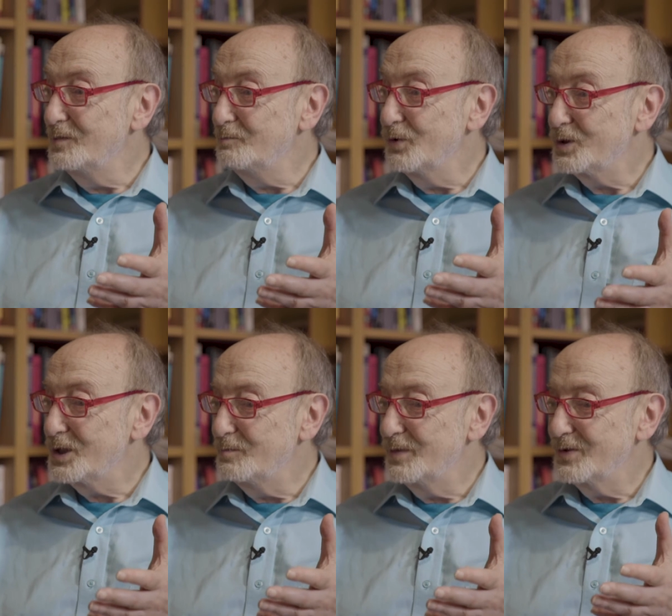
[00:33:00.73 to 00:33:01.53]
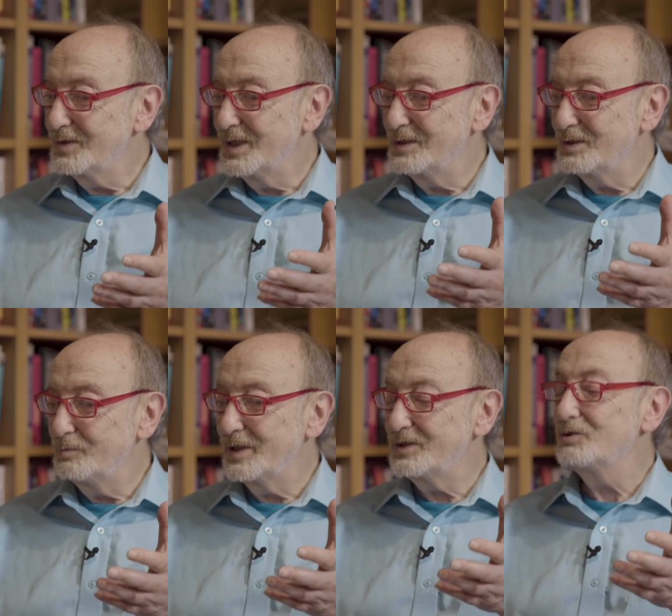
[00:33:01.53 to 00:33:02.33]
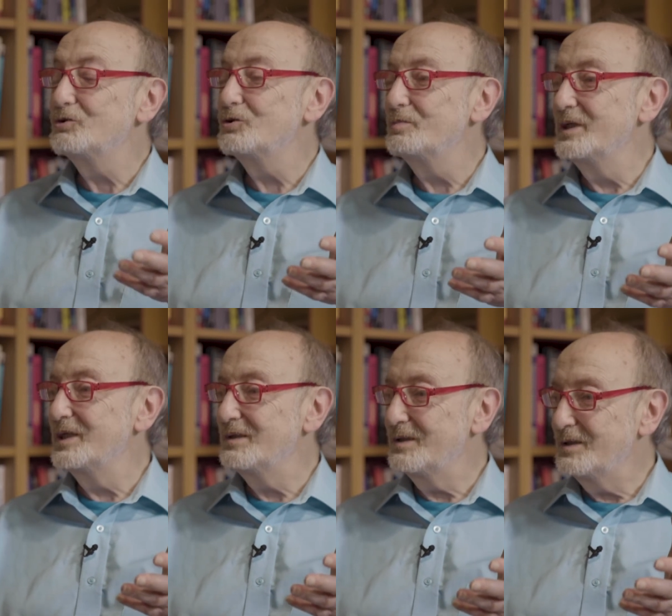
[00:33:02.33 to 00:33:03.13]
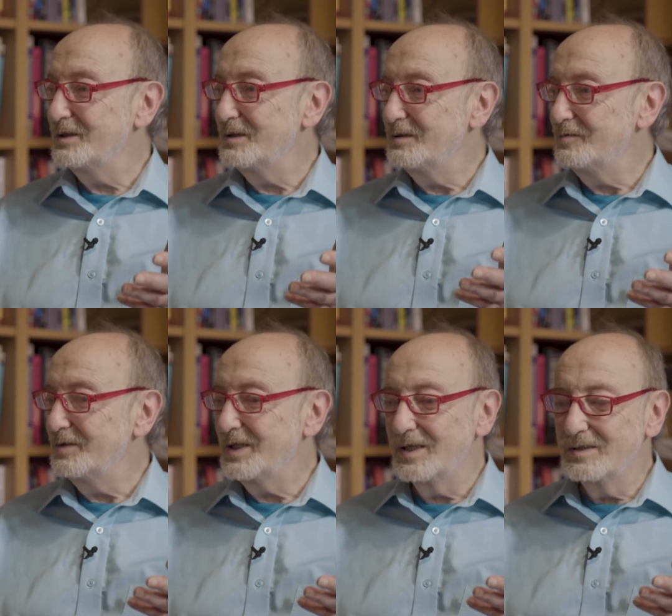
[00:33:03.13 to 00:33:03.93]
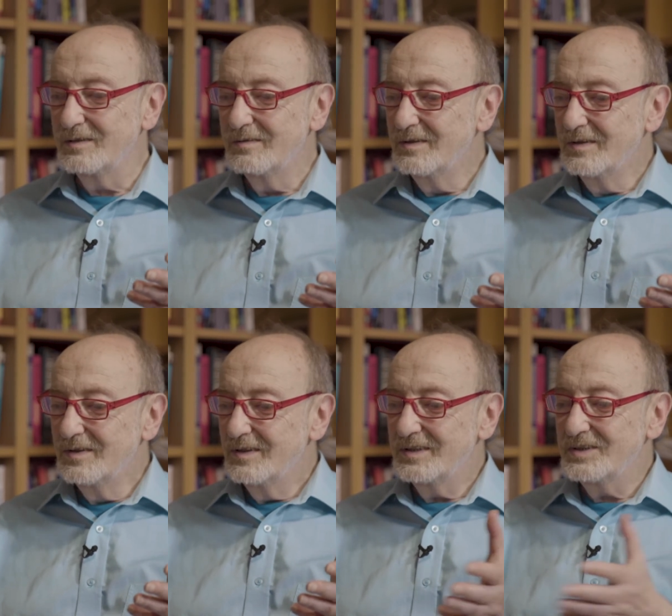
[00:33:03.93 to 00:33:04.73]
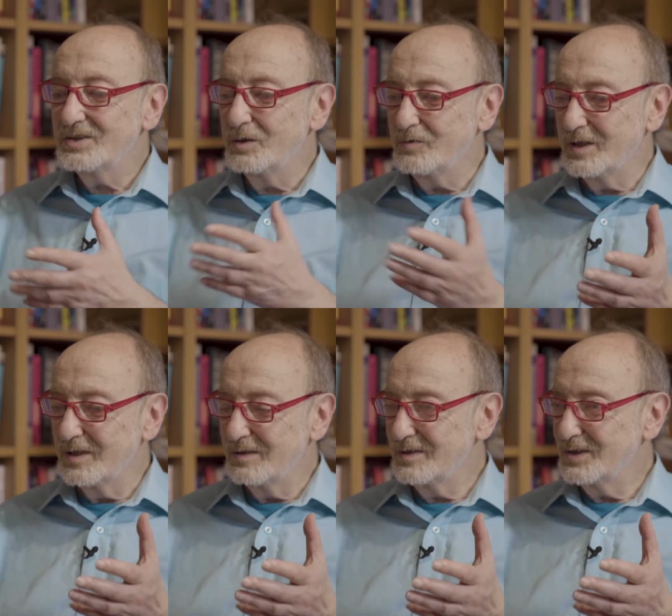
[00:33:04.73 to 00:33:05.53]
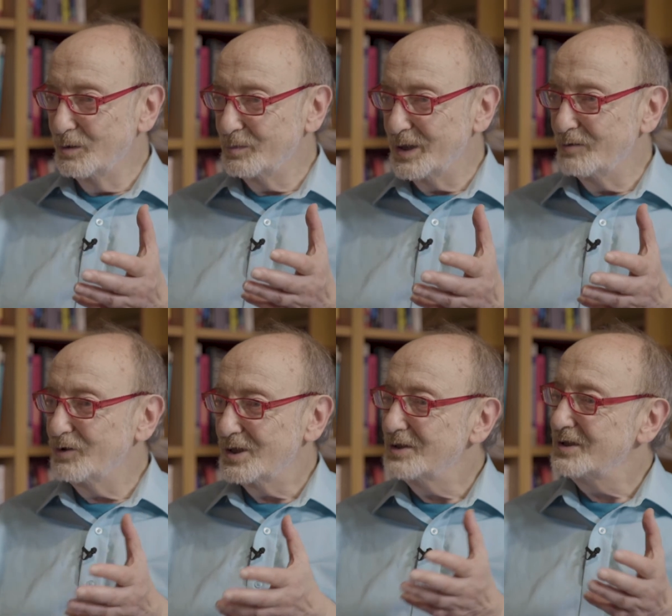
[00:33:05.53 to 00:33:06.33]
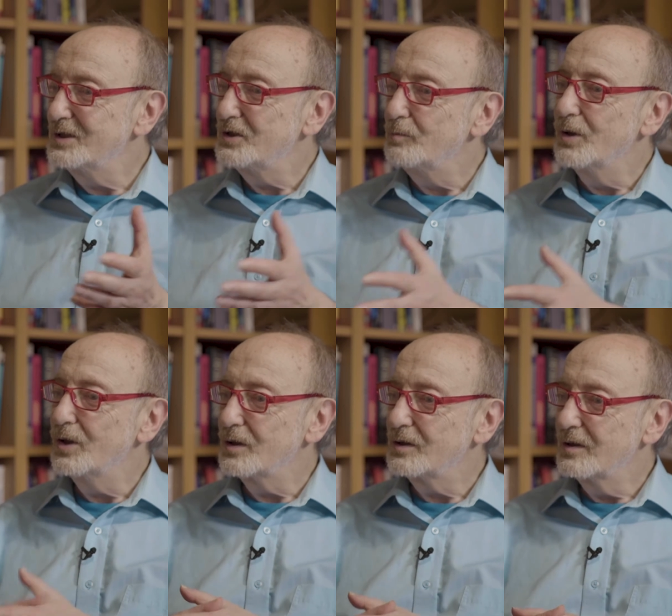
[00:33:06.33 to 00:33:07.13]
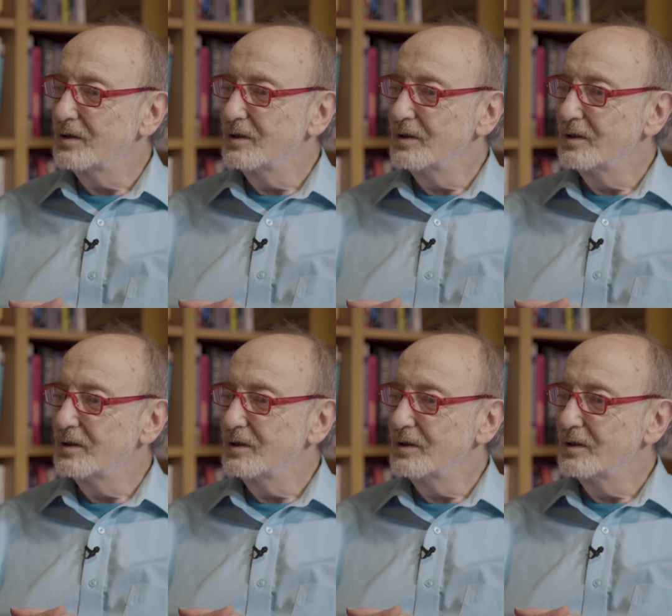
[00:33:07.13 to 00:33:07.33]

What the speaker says: important, because that's the best hope that we can discover something. What is this about?